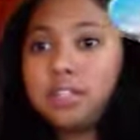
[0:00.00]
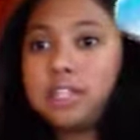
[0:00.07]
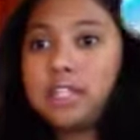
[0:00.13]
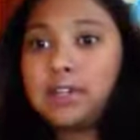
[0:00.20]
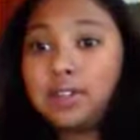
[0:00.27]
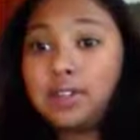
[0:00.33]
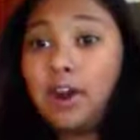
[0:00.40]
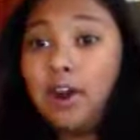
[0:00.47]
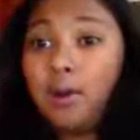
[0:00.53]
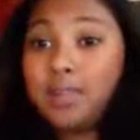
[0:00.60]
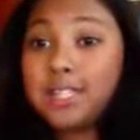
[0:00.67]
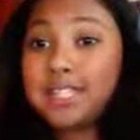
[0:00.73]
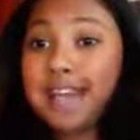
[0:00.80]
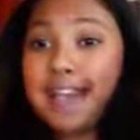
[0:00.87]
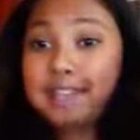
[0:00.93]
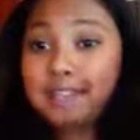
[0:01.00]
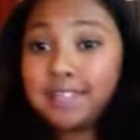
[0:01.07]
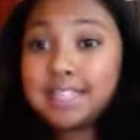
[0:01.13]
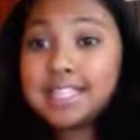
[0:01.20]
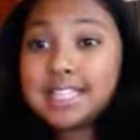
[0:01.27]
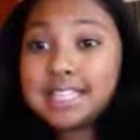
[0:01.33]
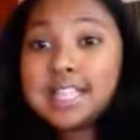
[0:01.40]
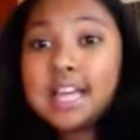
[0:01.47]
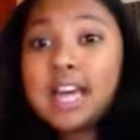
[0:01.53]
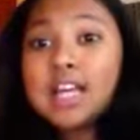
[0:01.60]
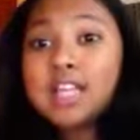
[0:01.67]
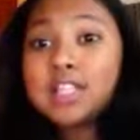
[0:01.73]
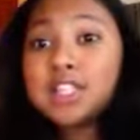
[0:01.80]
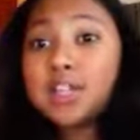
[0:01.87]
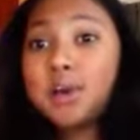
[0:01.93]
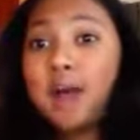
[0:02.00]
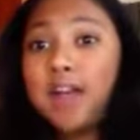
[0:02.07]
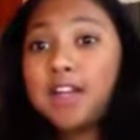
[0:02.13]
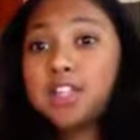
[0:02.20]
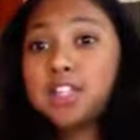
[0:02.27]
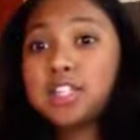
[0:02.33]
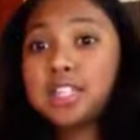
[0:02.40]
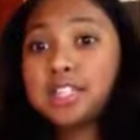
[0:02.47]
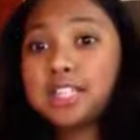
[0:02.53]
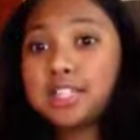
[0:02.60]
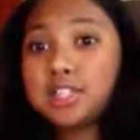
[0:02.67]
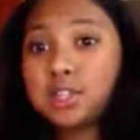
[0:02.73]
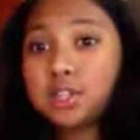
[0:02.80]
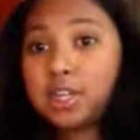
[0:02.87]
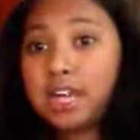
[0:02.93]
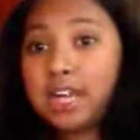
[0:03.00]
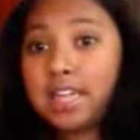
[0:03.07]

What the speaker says: then you can always have this. So I just think that's a great